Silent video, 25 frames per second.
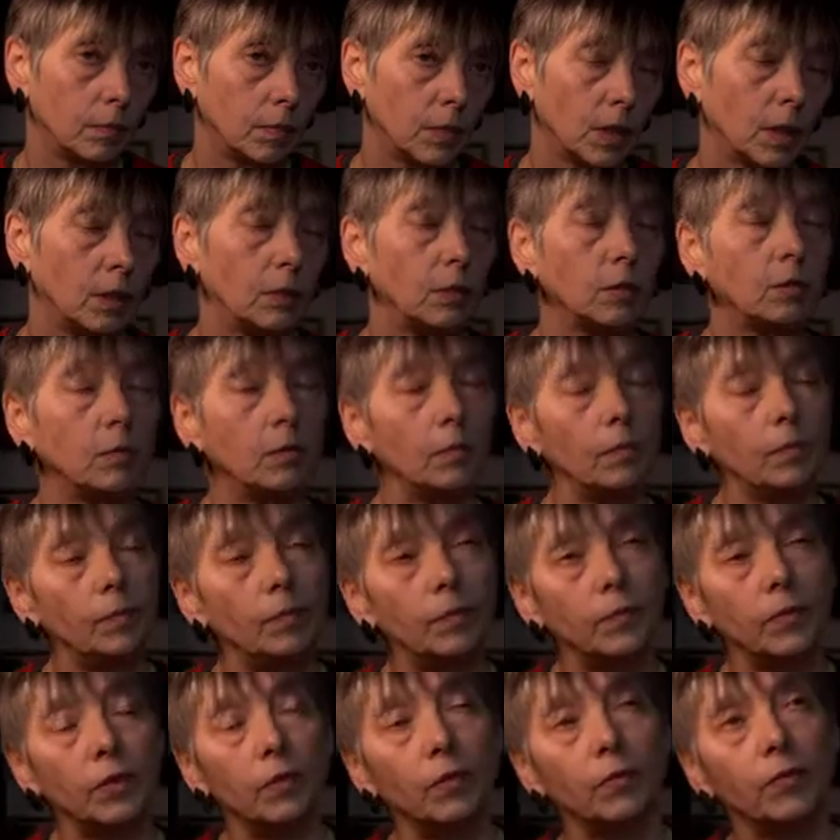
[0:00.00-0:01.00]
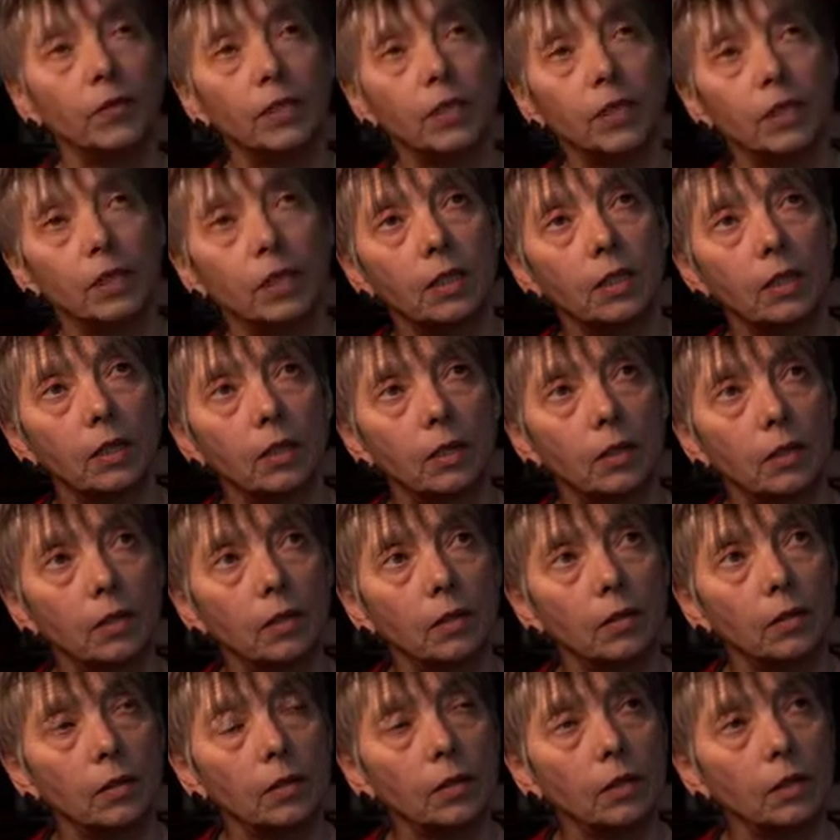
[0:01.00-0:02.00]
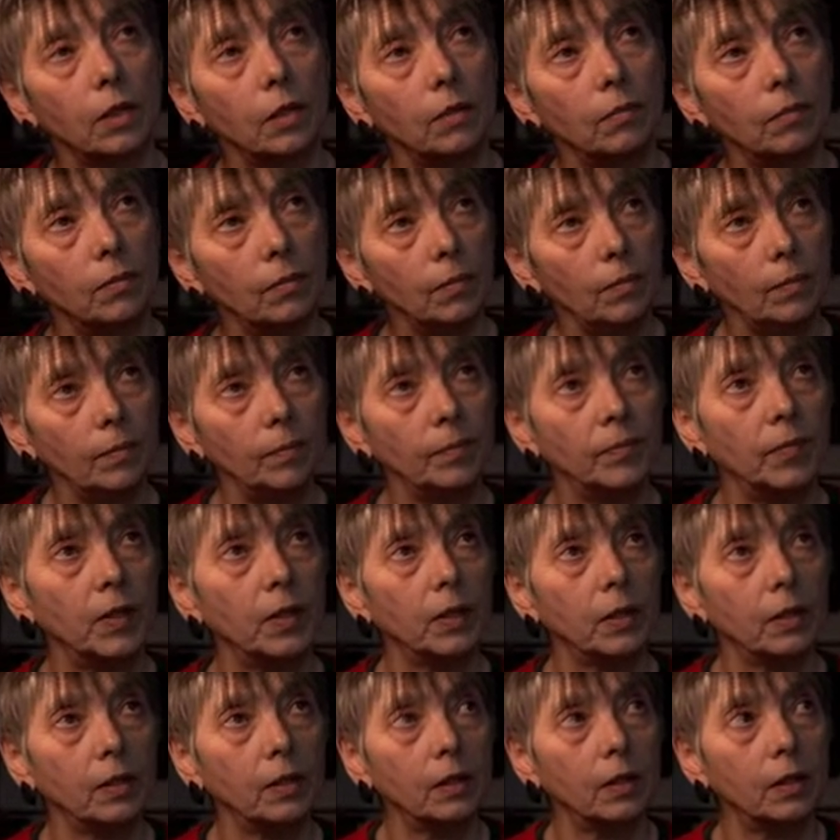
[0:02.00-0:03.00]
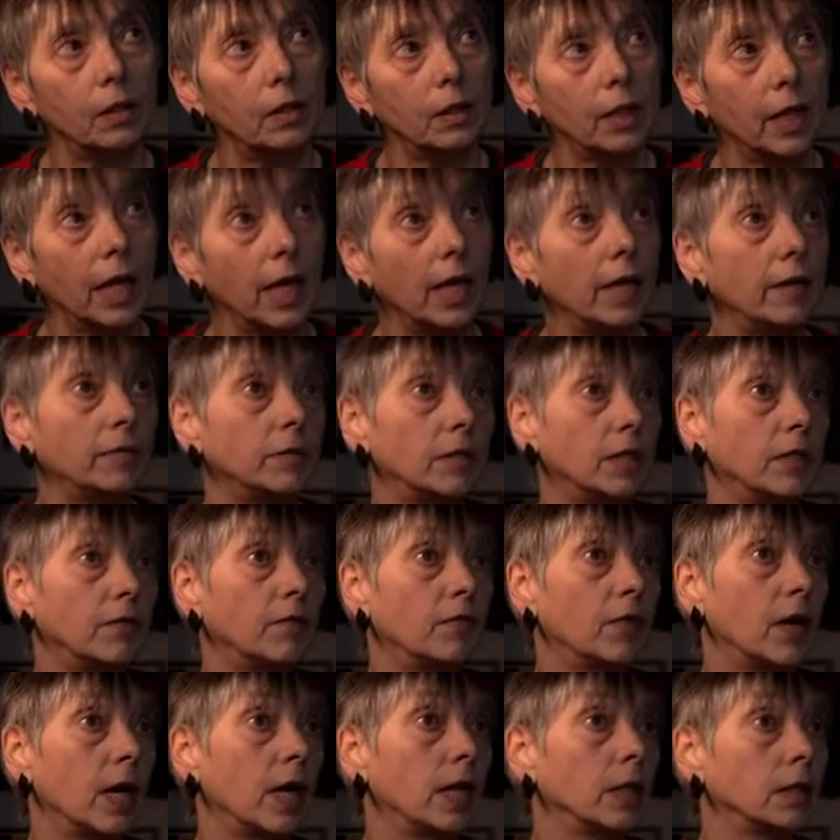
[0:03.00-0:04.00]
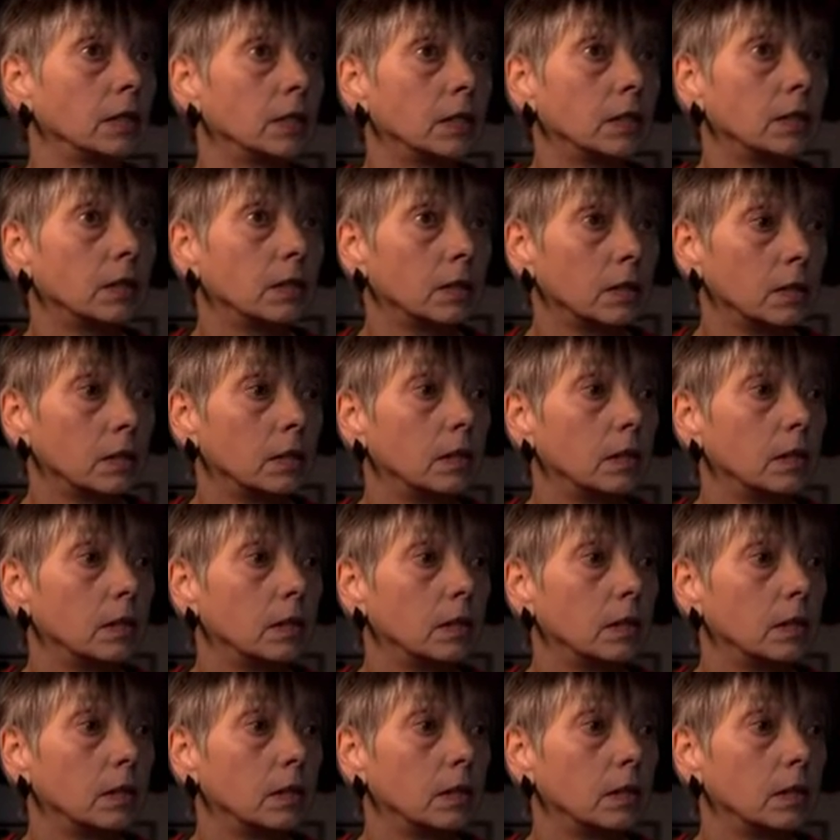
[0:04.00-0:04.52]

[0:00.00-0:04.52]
And you visited those the caves in France.